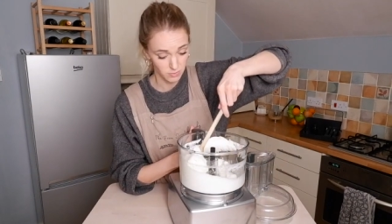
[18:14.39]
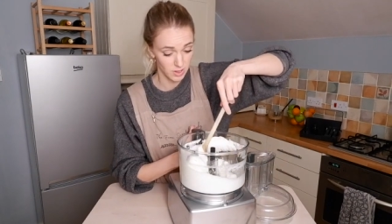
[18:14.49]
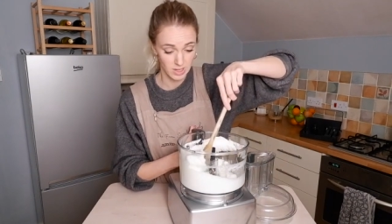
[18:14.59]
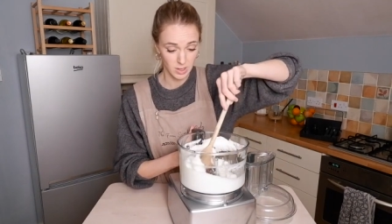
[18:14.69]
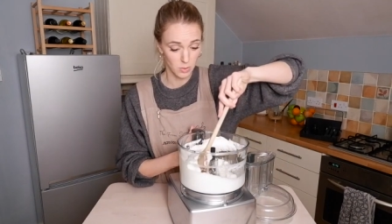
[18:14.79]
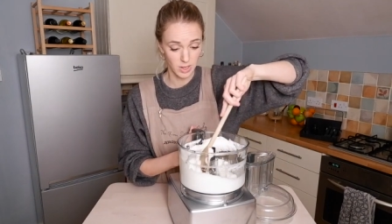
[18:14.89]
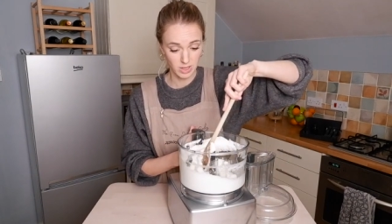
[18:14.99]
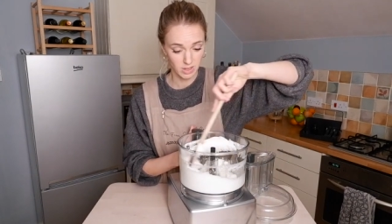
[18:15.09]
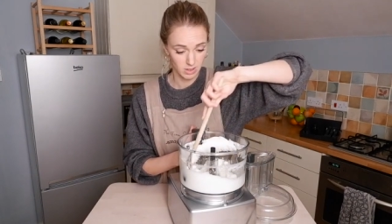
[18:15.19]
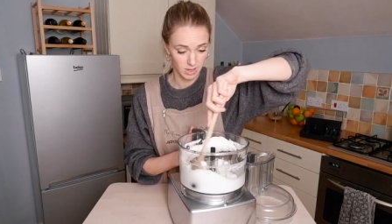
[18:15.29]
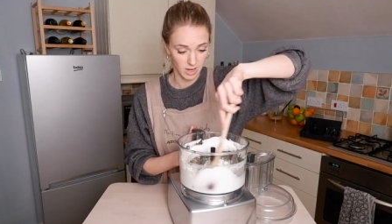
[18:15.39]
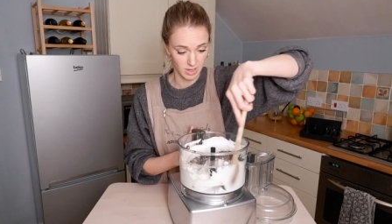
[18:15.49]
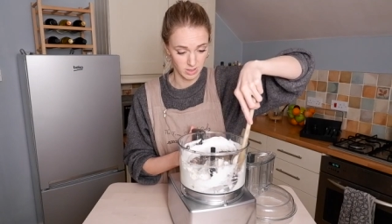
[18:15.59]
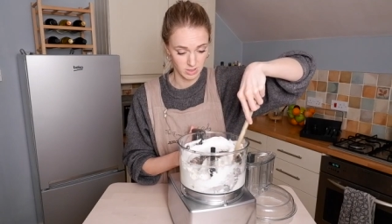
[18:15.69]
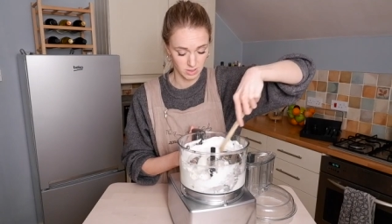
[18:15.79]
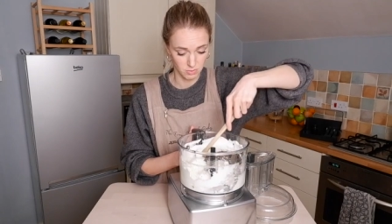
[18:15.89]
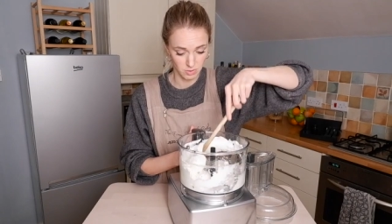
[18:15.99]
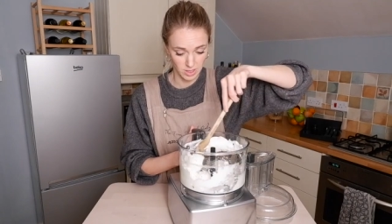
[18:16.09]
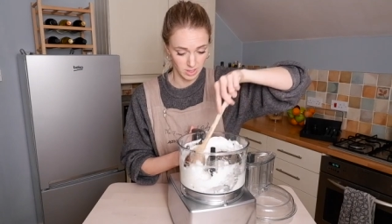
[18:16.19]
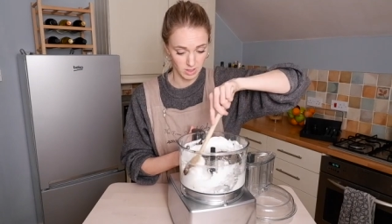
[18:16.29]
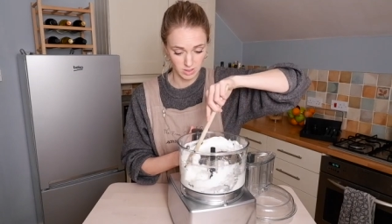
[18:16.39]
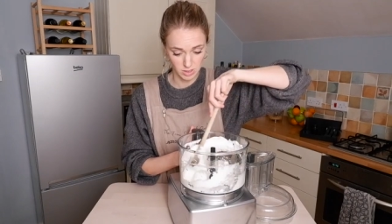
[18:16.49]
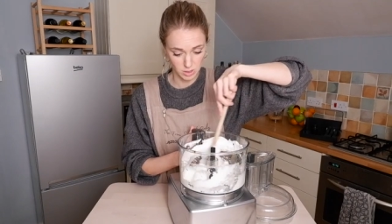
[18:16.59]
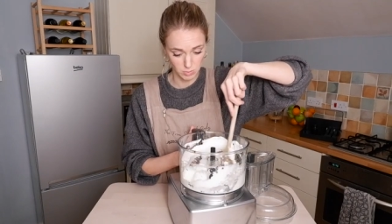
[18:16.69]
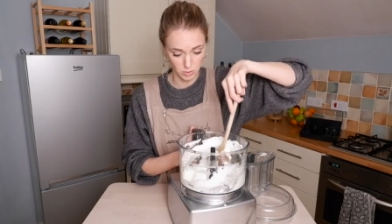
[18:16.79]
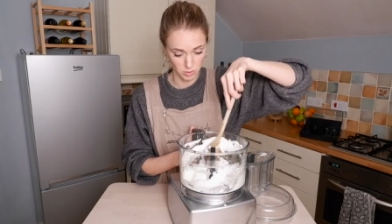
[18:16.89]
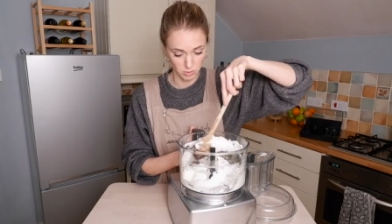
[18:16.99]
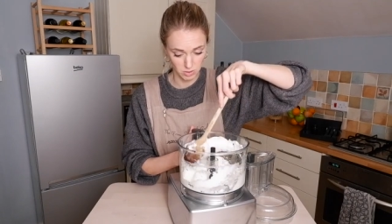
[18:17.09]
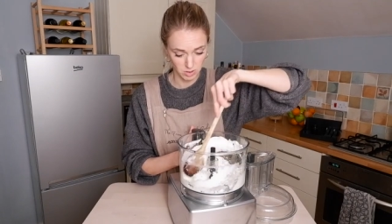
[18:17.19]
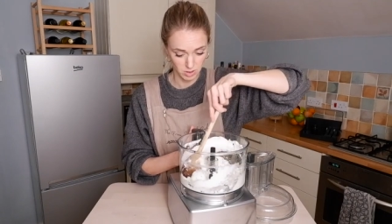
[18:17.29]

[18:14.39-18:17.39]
fairly quick and really nice and smooth.